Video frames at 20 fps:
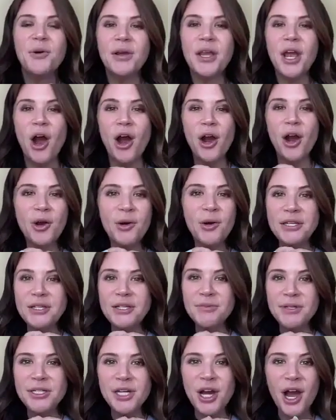we are going
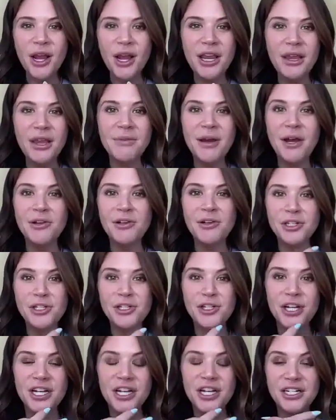to be talking about
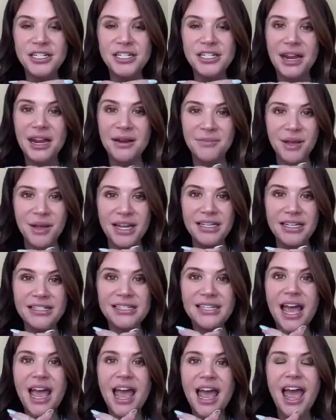nurturing your
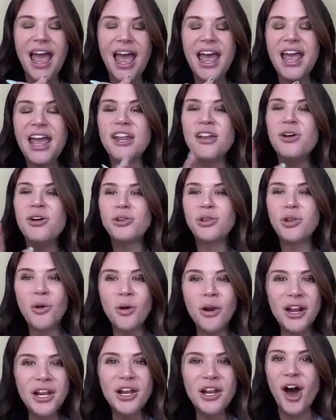database. And
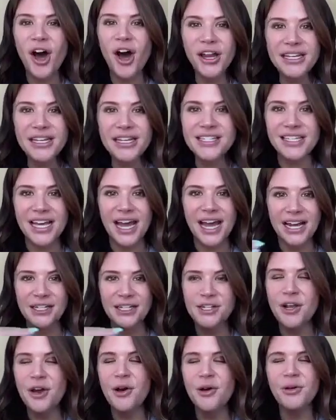Lauren, on a
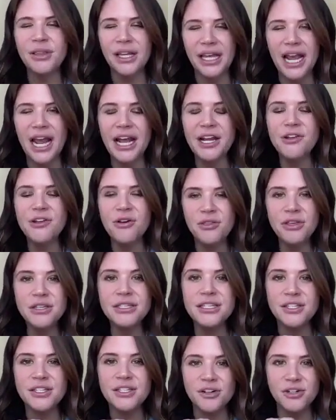side note, like I know
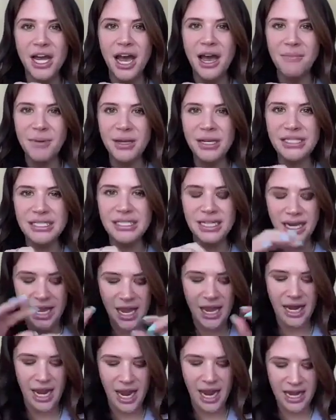this is our topic
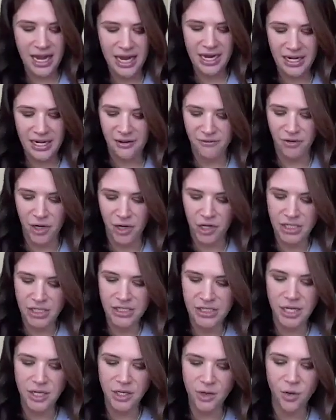today, and I've already
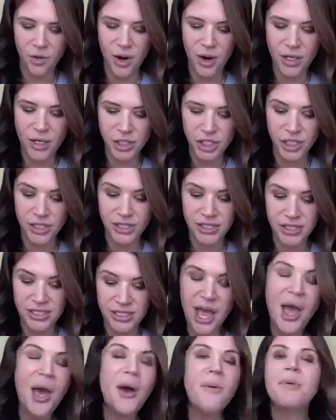sent you questions,
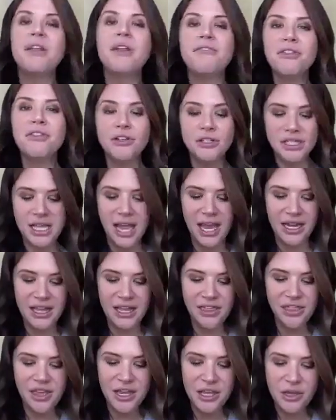but if there's
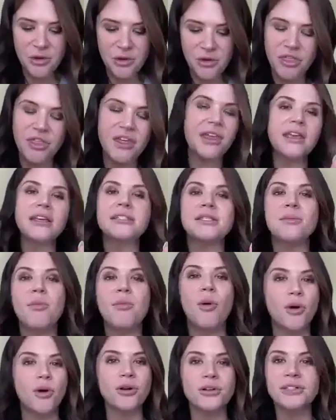anything you think is
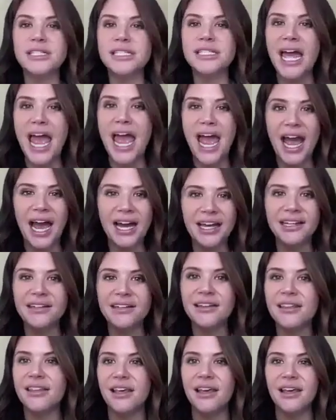important to add,
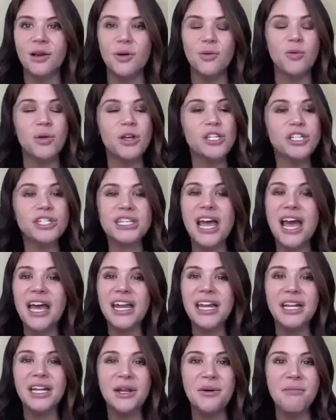that we just had
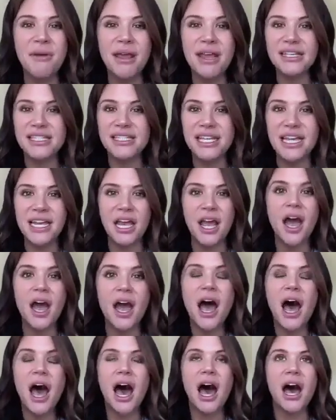an amazing
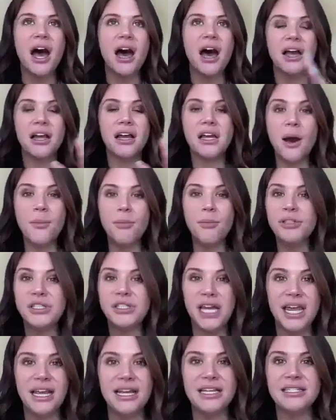couple
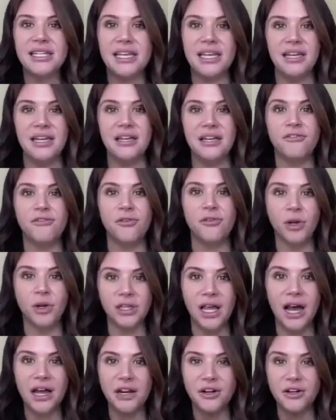days in Fort
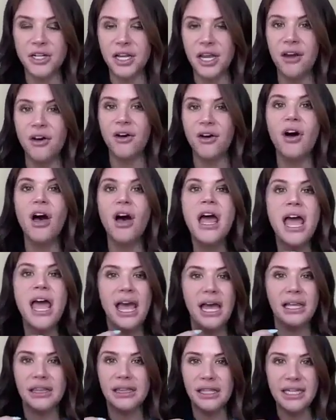Lauderdale
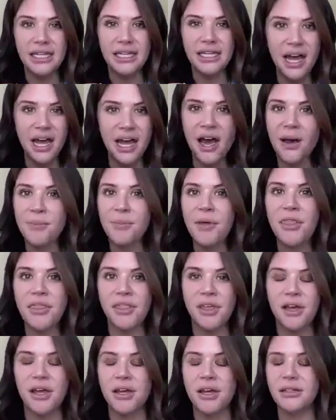at Lead Up,
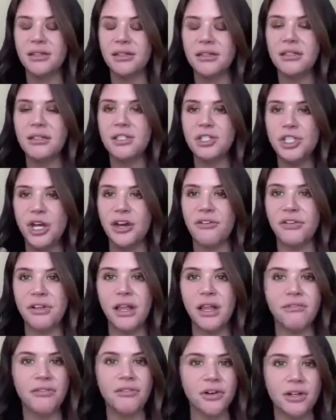the Jeff
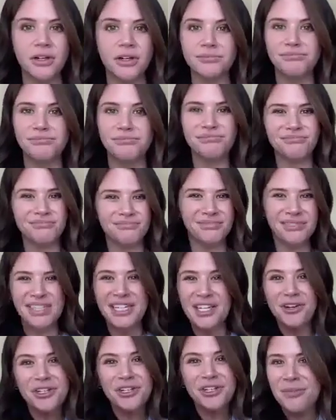Glover
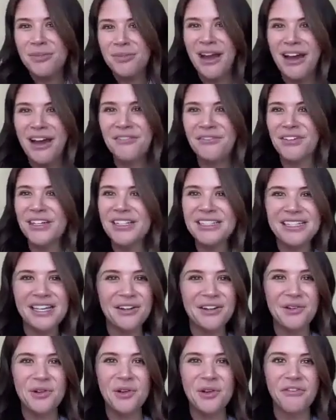Leadership Conference. I
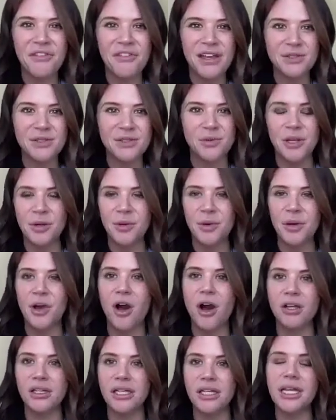don't know if that's what you would
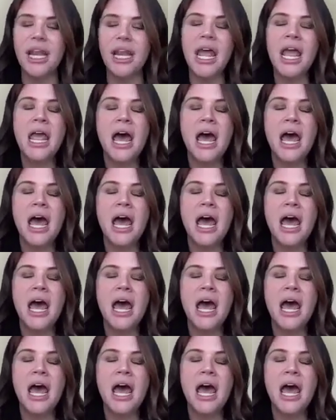call it.